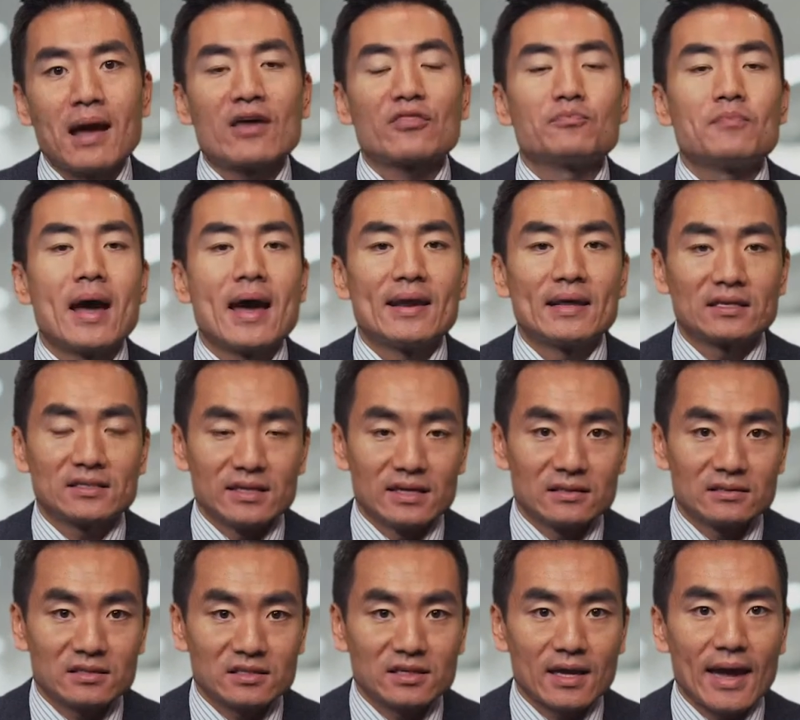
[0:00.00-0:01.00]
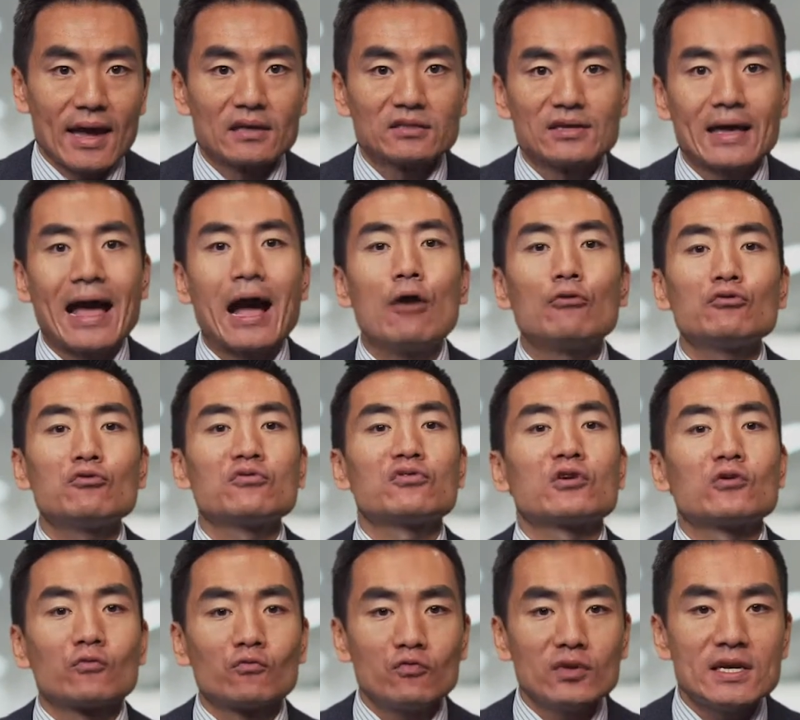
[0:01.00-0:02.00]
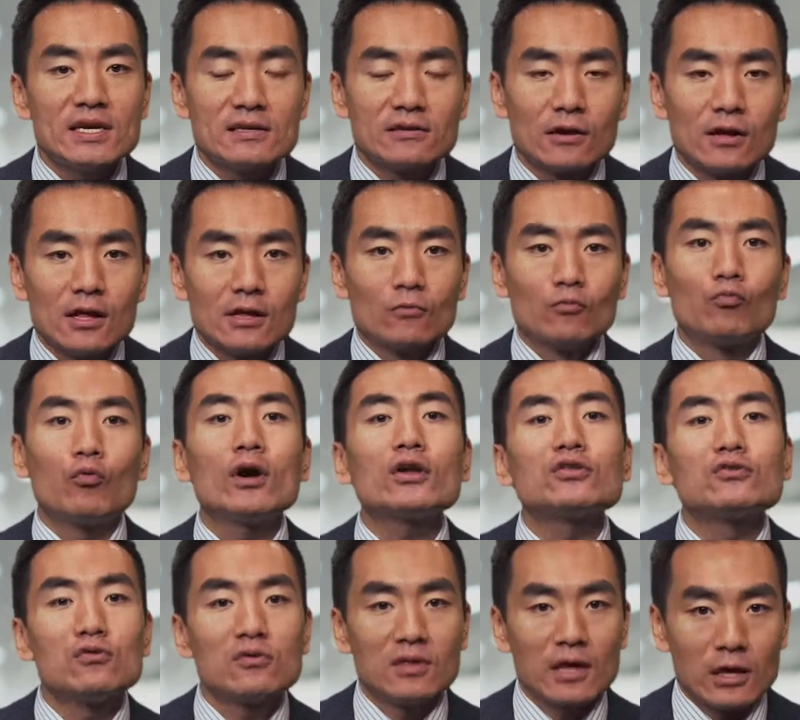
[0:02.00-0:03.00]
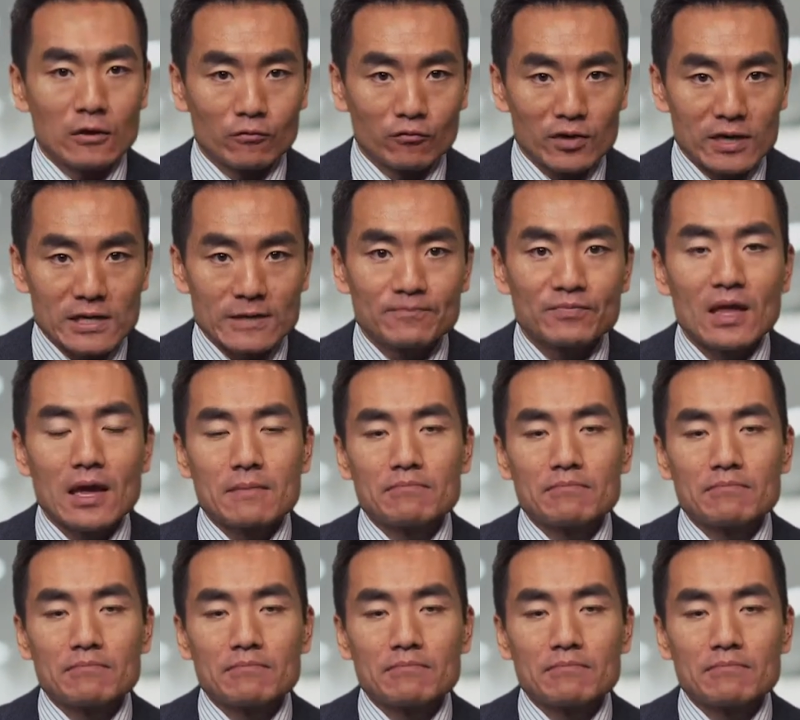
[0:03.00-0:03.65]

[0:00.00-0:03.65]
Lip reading: mathematics and science? How do they read? What do they read?